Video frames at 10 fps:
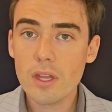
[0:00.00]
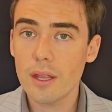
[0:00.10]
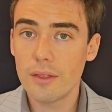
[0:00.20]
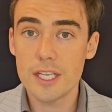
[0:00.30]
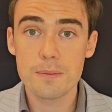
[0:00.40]

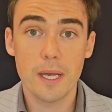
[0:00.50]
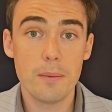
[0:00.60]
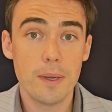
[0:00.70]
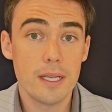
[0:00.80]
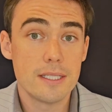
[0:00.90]
This may
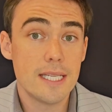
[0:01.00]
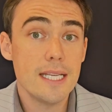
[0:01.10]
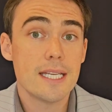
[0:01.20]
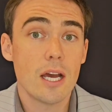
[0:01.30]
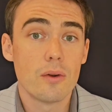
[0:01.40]
be as
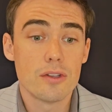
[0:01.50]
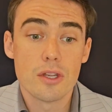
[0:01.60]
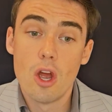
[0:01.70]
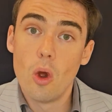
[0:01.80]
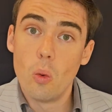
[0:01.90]
detailed as
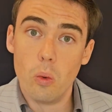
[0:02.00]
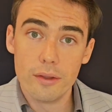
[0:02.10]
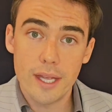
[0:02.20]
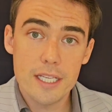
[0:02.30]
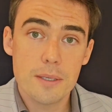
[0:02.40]
what
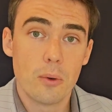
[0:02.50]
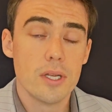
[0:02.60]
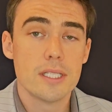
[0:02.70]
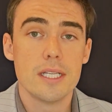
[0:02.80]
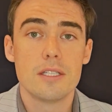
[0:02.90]
data
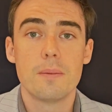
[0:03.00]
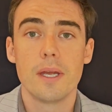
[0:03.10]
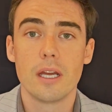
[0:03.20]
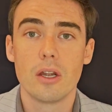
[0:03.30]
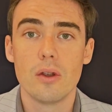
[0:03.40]
points need to be
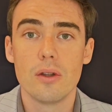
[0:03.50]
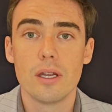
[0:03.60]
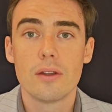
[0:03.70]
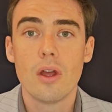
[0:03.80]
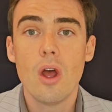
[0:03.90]

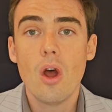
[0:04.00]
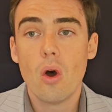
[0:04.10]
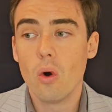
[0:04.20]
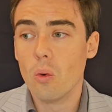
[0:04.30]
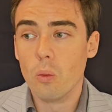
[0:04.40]
included,
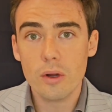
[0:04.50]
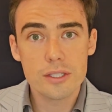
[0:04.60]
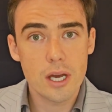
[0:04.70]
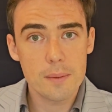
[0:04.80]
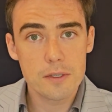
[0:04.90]
or what
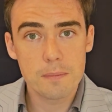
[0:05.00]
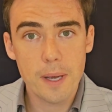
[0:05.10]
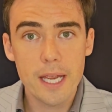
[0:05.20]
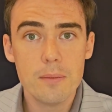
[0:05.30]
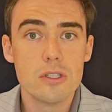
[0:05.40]
types of
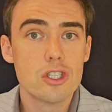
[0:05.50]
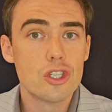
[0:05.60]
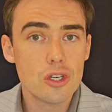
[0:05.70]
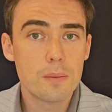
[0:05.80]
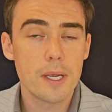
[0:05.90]
payments
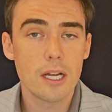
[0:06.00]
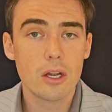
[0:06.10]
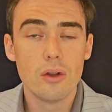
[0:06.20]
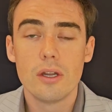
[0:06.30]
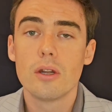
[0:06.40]
should be
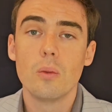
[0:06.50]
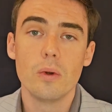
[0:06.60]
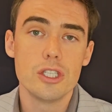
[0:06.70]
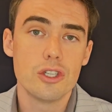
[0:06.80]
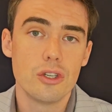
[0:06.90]
included and
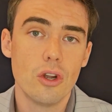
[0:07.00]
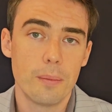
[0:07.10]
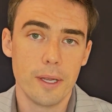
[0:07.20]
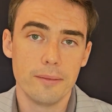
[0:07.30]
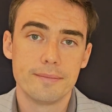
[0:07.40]
which should not
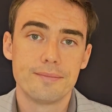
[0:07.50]
be.